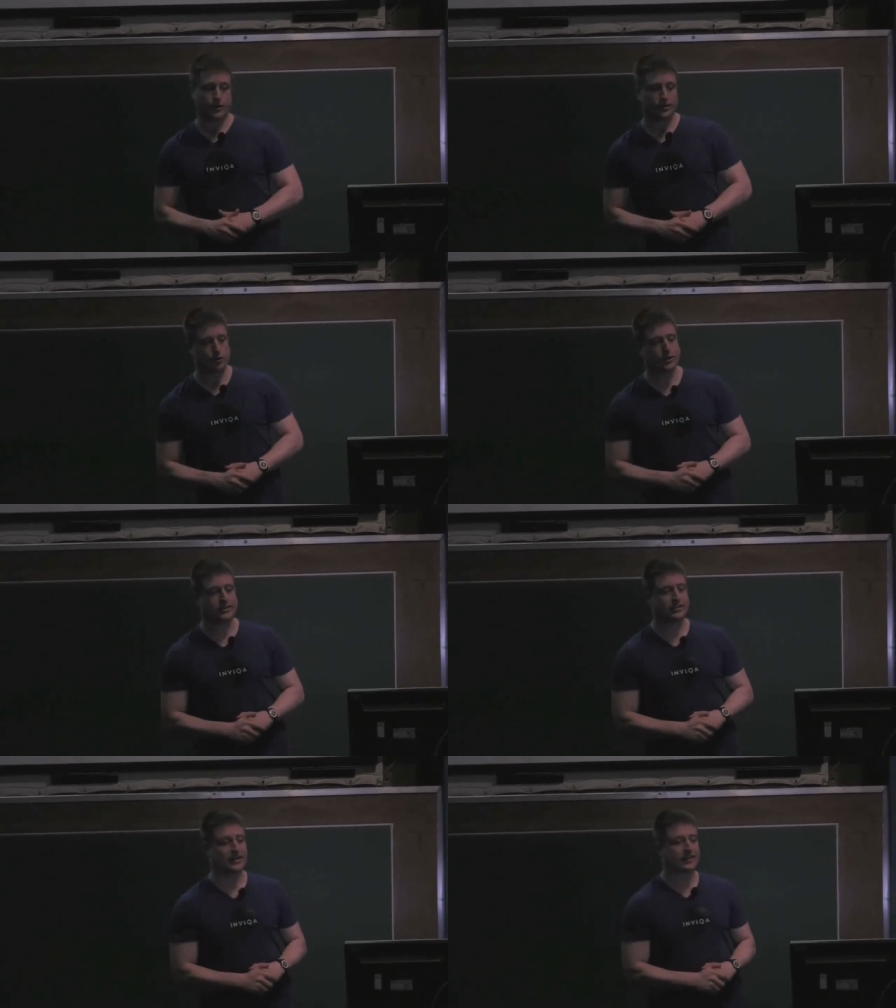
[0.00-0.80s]
We can
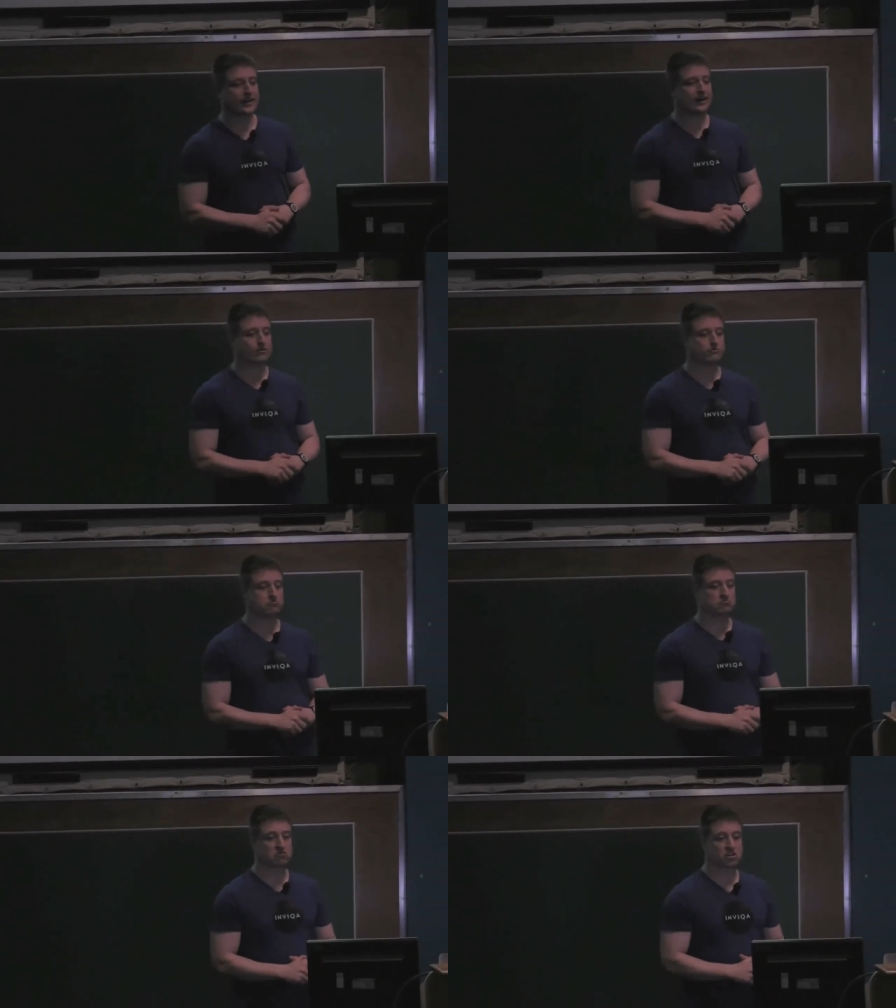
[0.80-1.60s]
always check that out
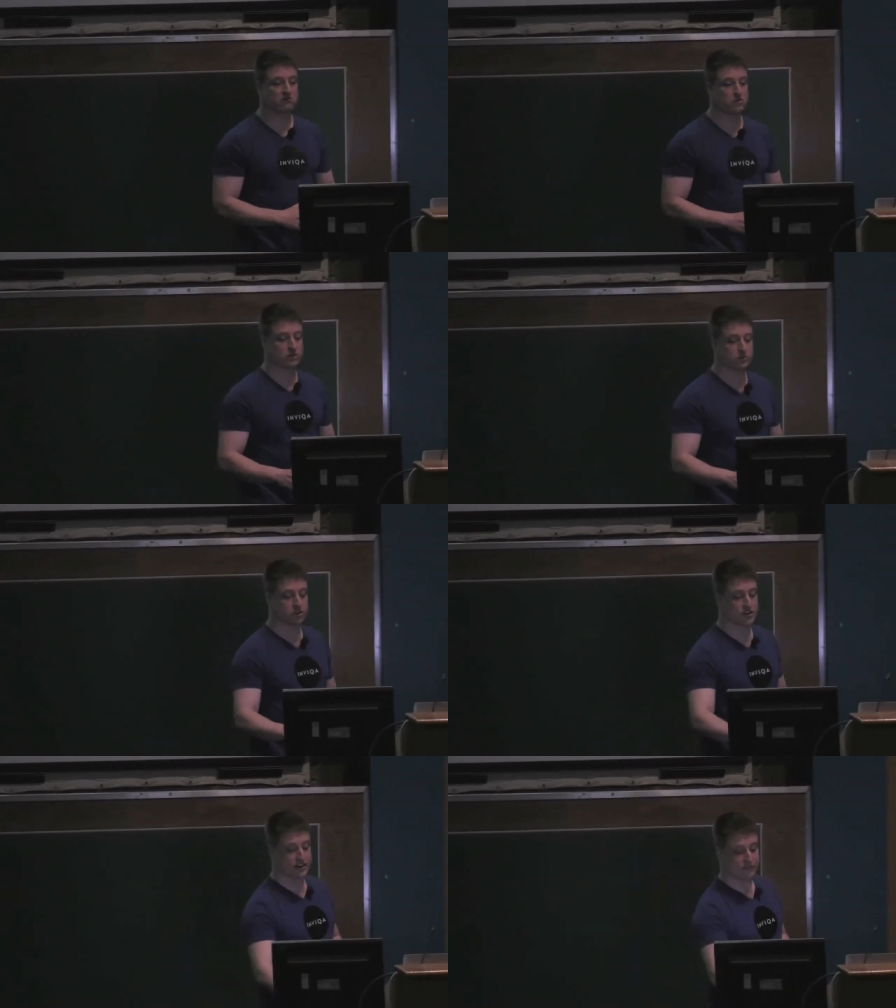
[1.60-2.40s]
and force
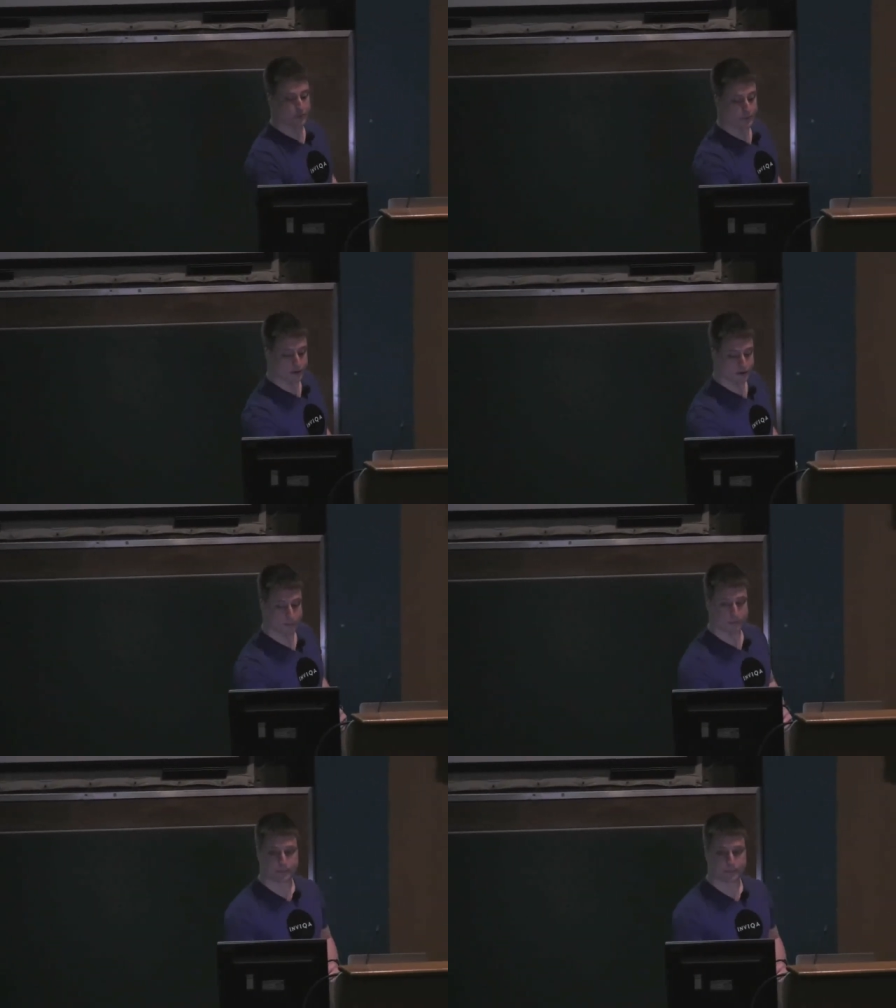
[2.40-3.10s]
push that if we want to.